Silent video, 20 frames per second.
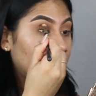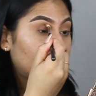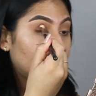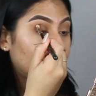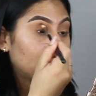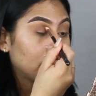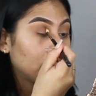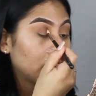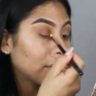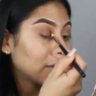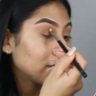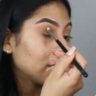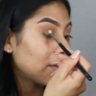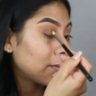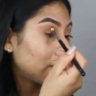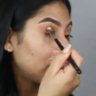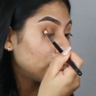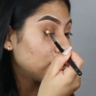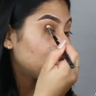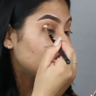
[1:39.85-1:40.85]
I kind of want
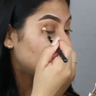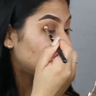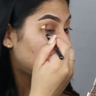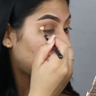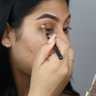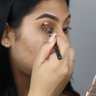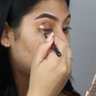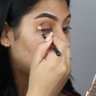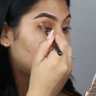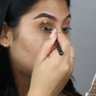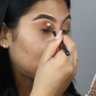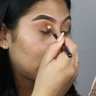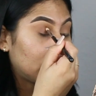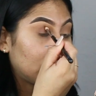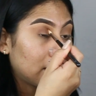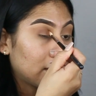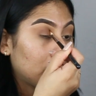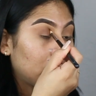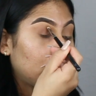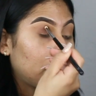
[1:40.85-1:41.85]
something just basic
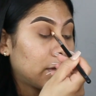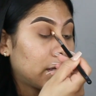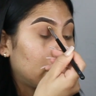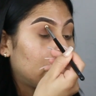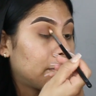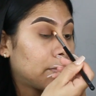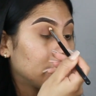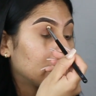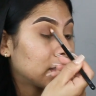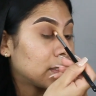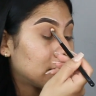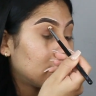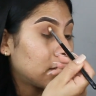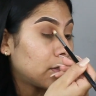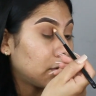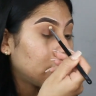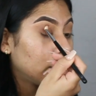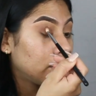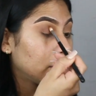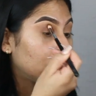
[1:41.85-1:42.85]
and quick but
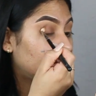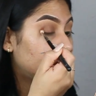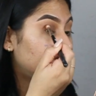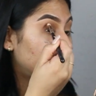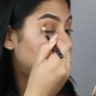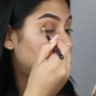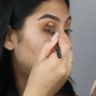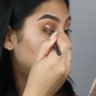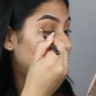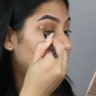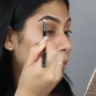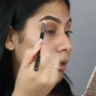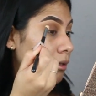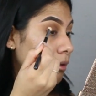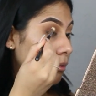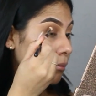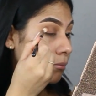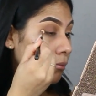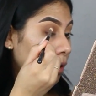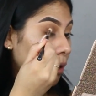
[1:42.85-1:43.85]
still
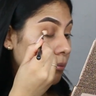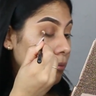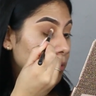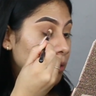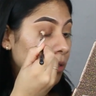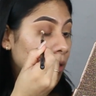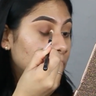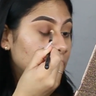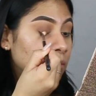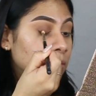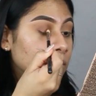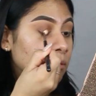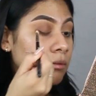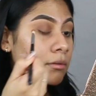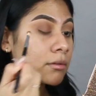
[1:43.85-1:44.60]
pops out.